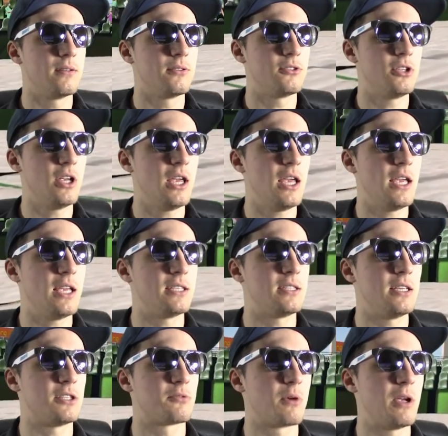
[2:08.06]
Jeez,
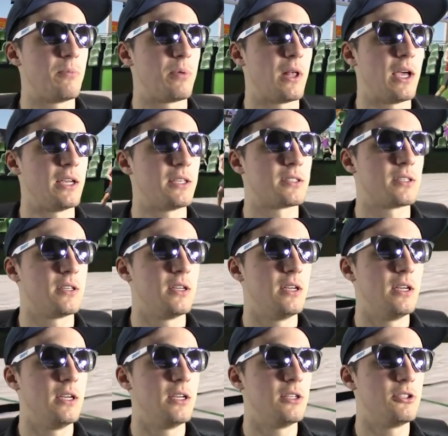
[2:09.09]
these replays.
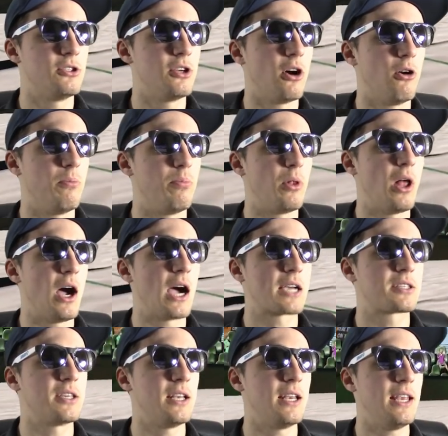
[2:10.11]
Joe
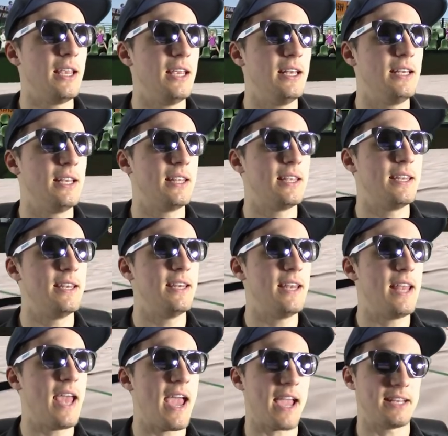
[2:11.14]
blocks it into the
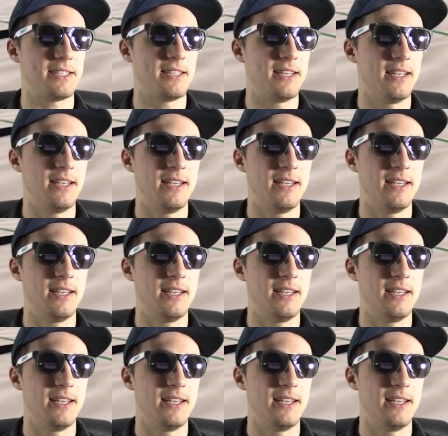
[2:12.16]
net.